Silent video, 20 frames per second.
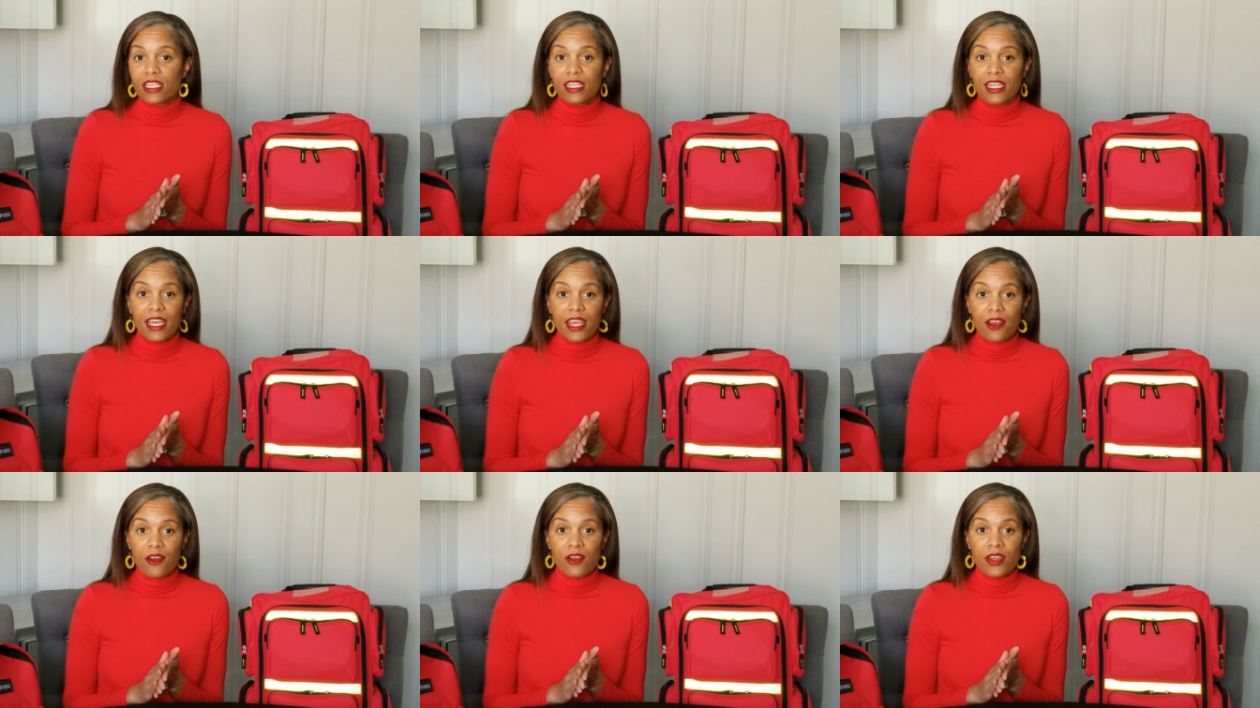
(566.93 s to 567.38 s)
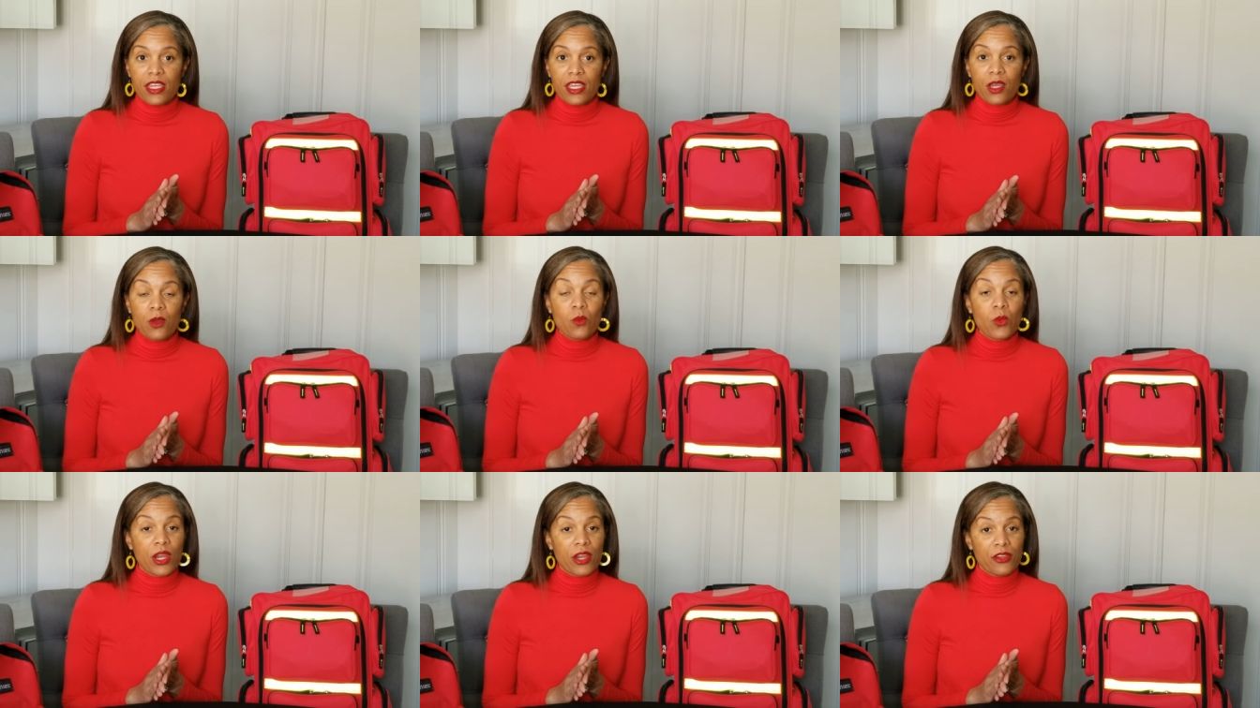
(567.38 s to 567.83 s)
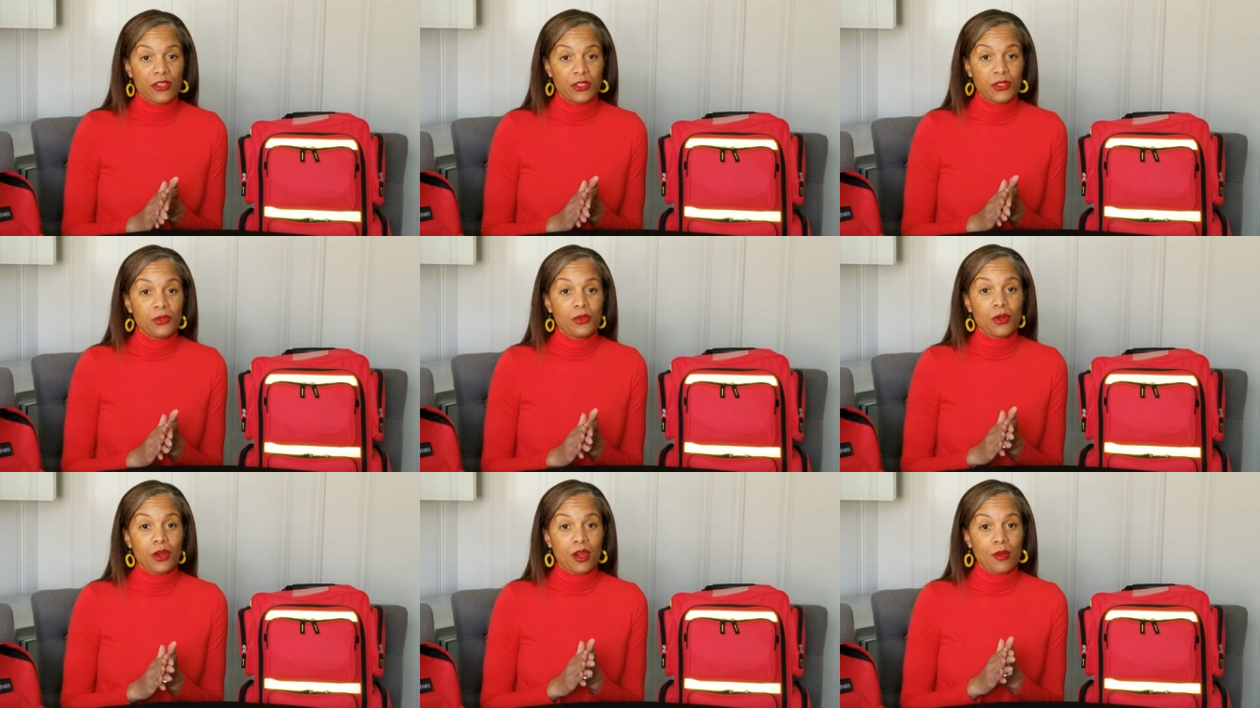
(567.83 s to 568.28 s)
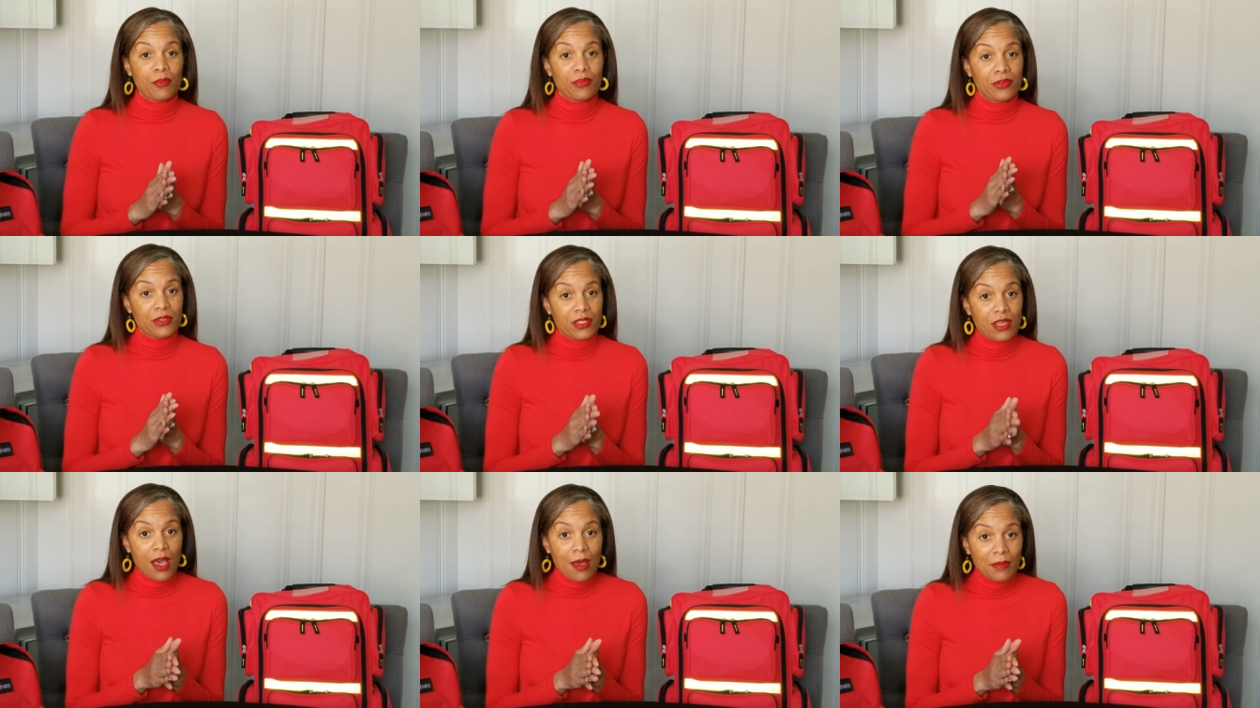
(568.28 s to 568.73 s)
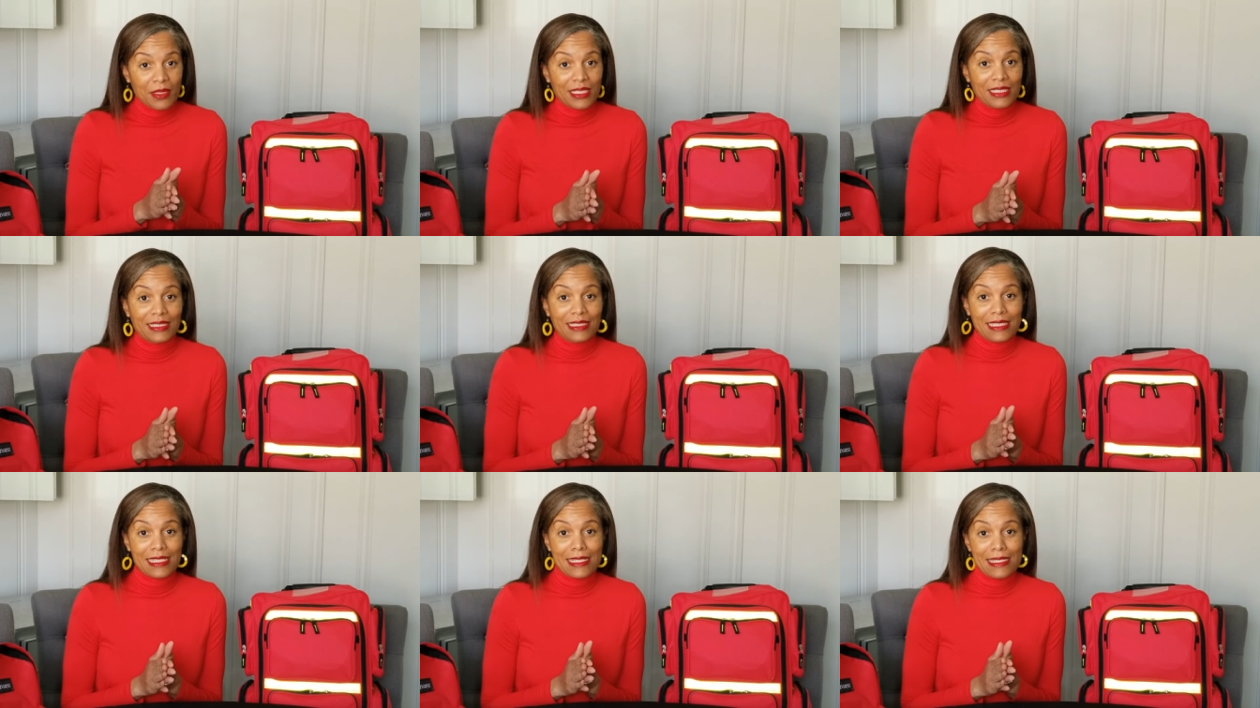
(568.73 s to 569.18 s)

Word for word: an area where you are predominantly